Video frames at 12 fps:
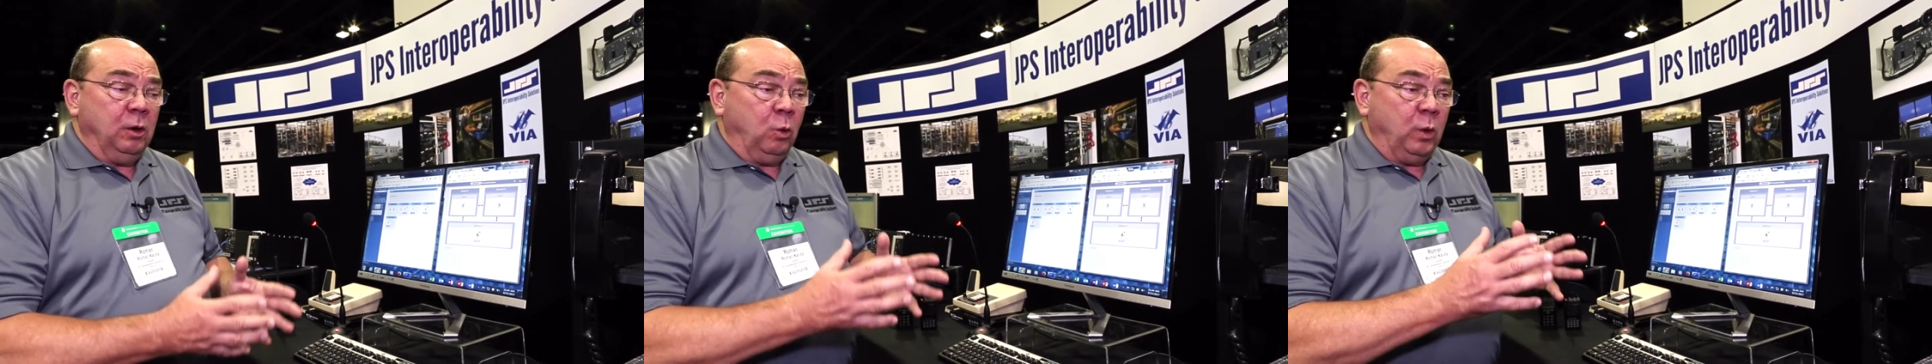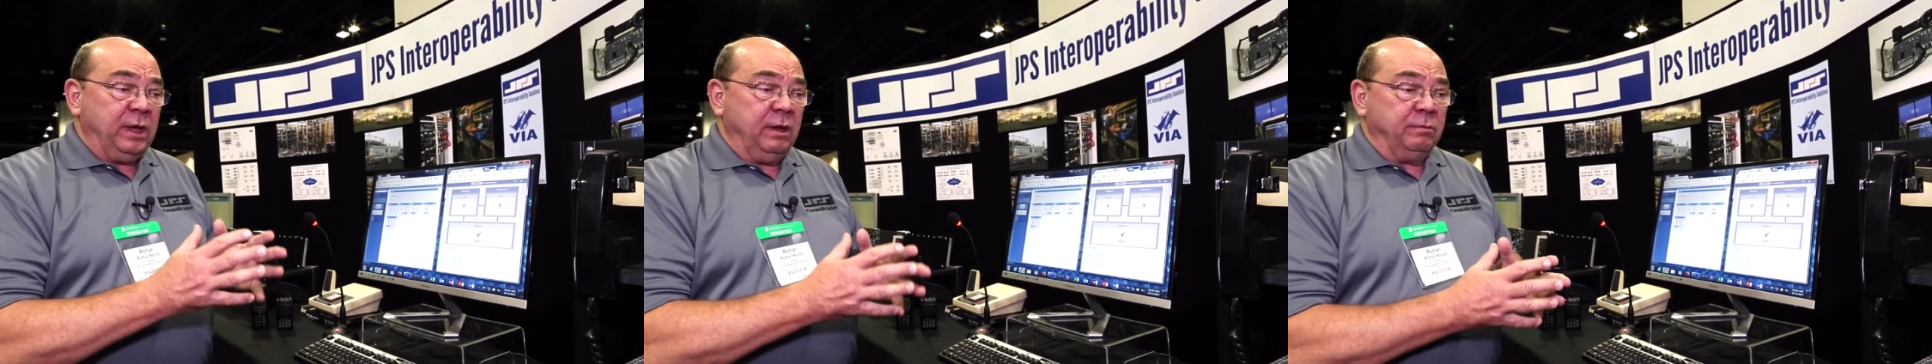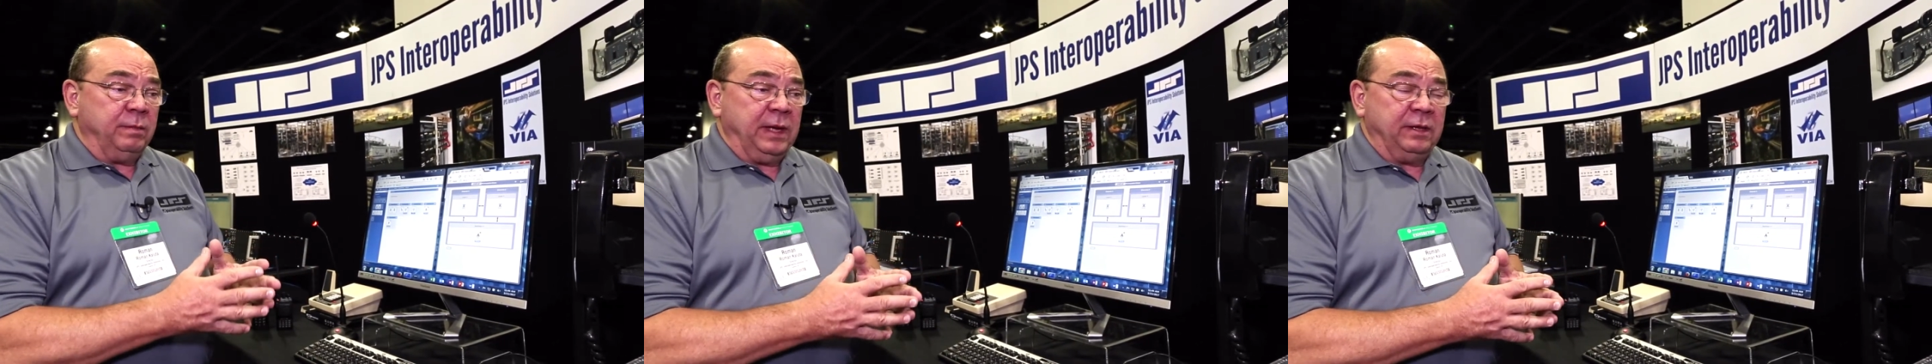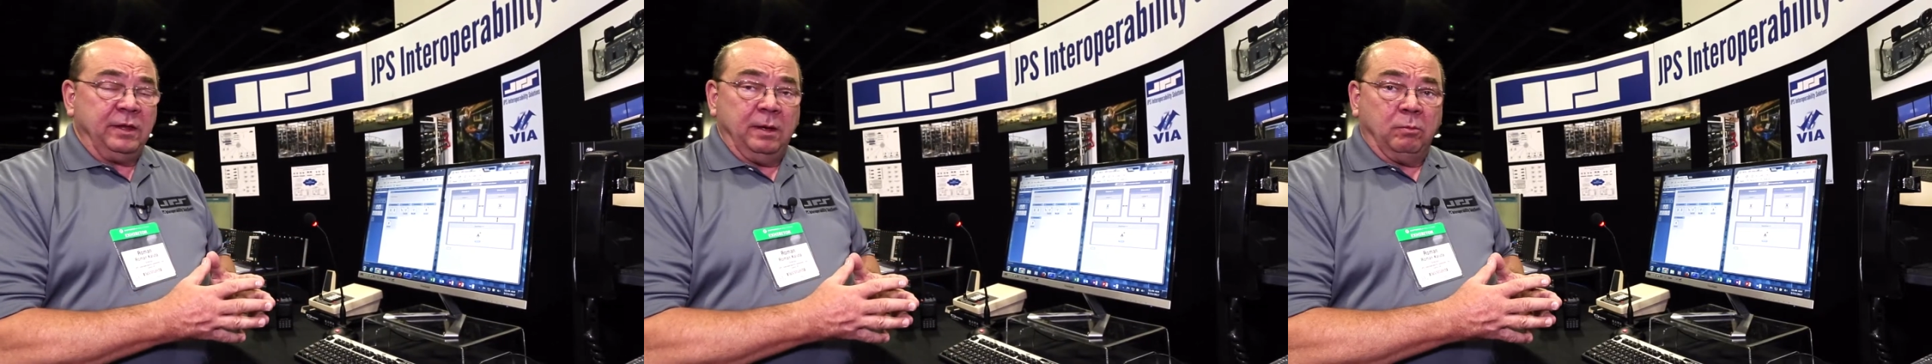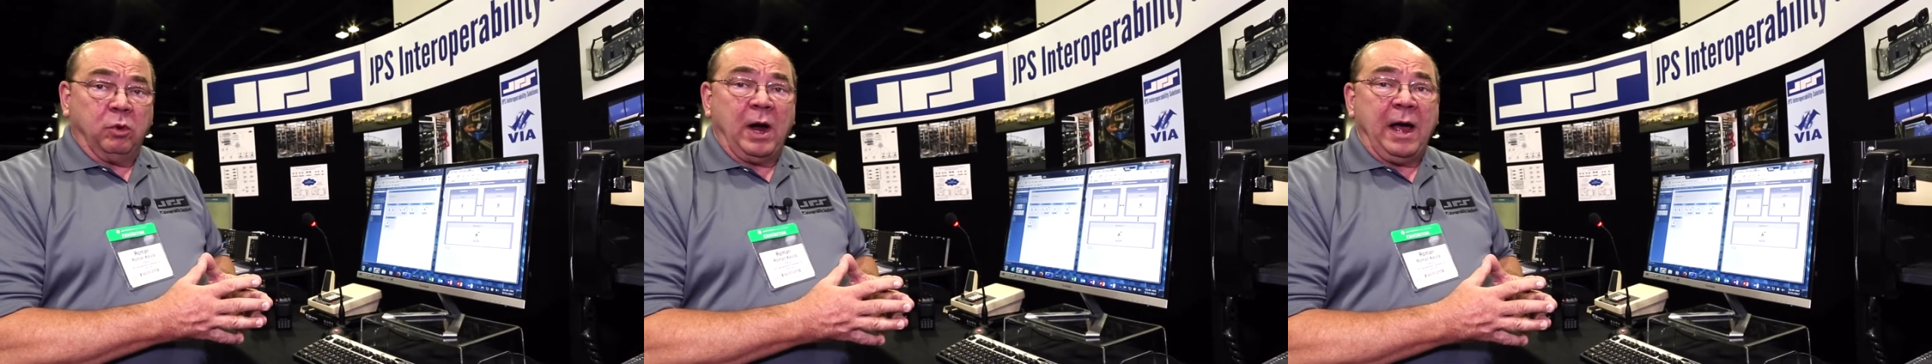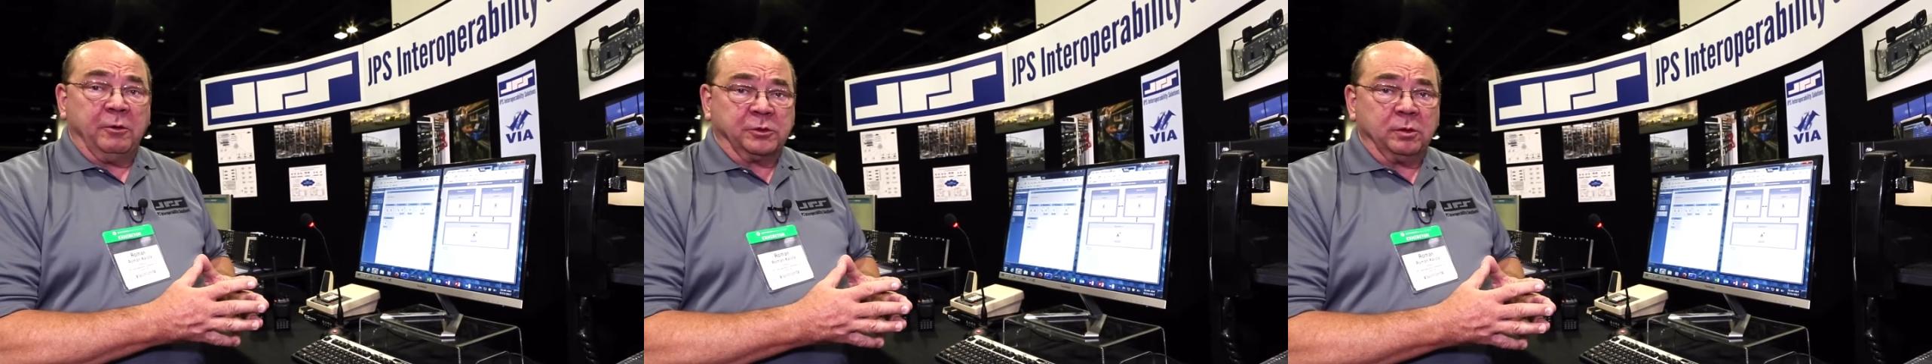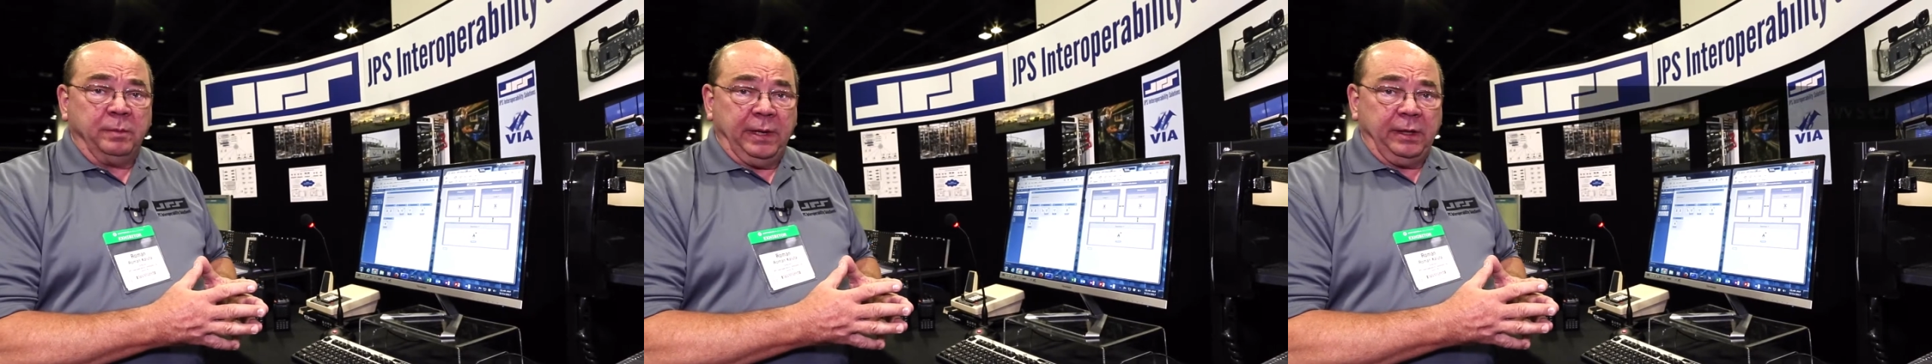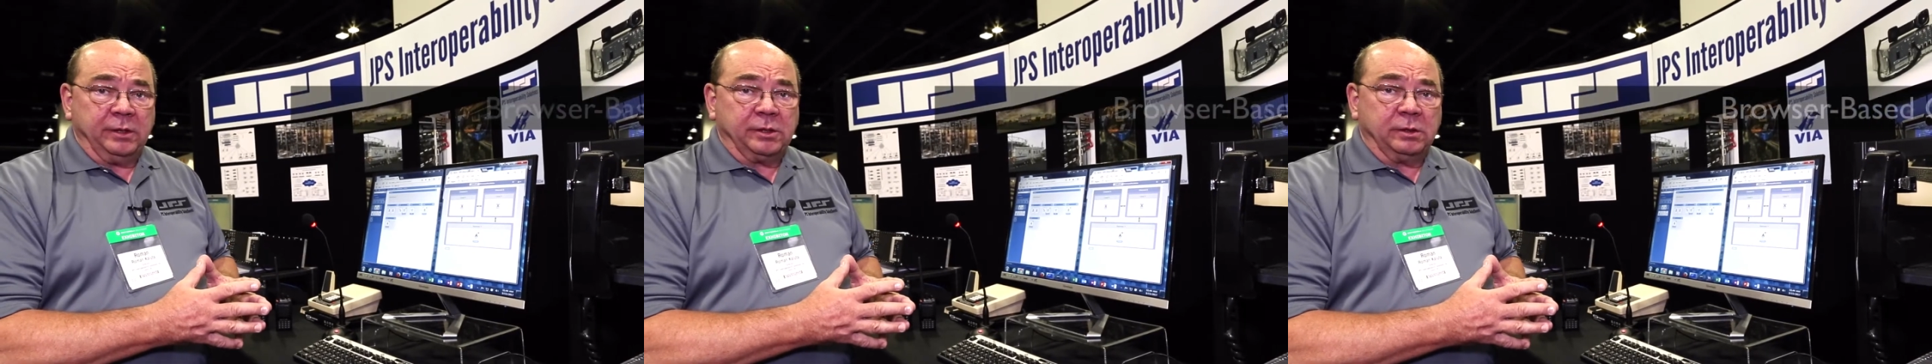we have made them
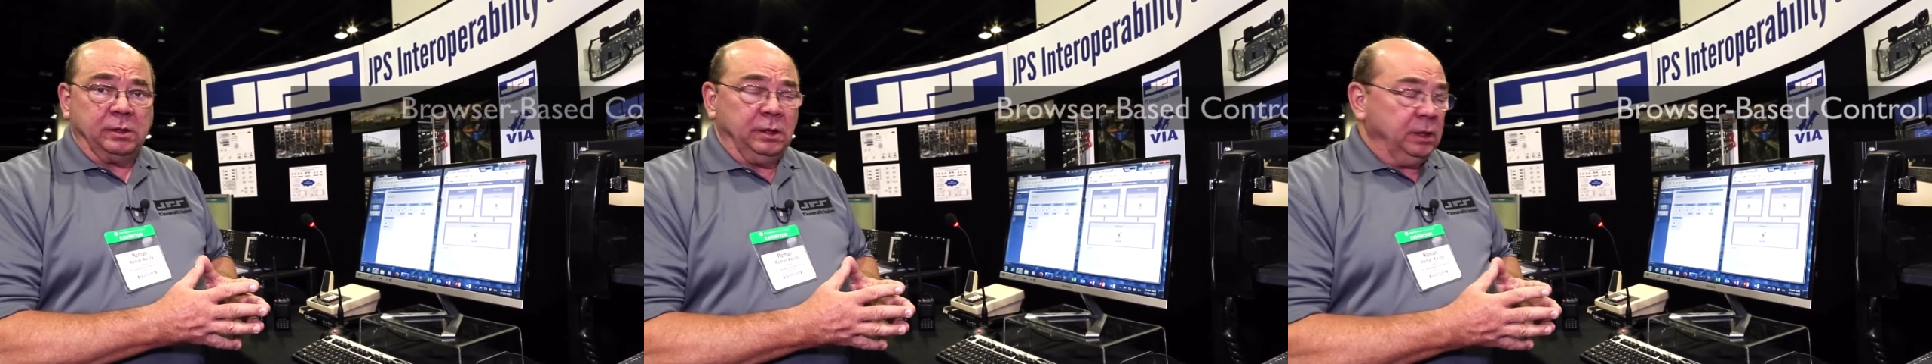browser-based.